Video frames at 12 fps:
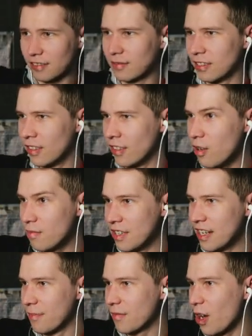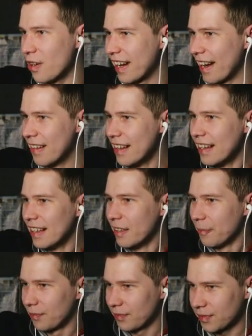Nope, dear. Okay.
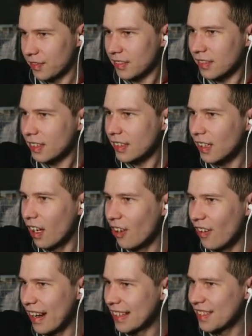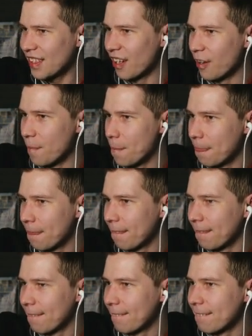Alright, so
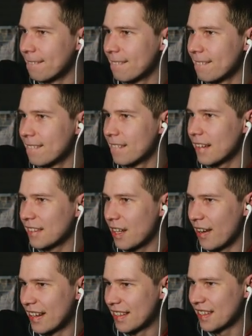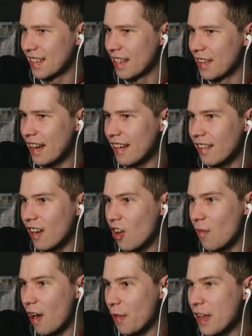let's go ahead and see that.
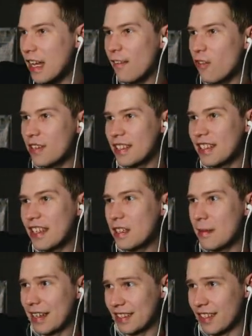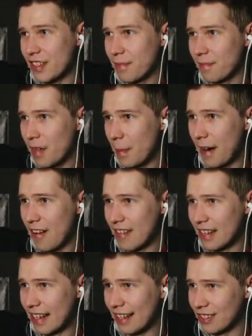I think I've already seen the message,
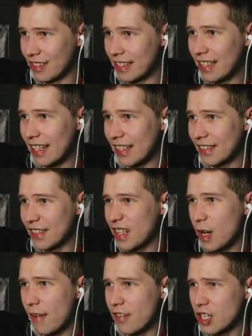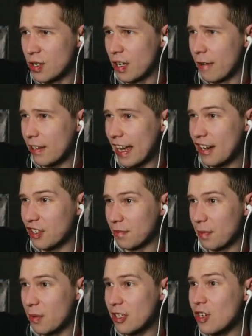apparently, actually. Yeah, because there's no other new notifications.
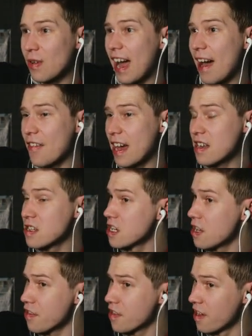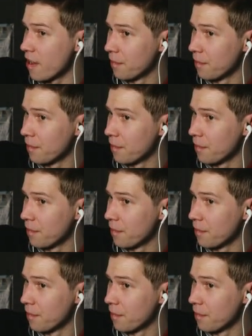But we do have another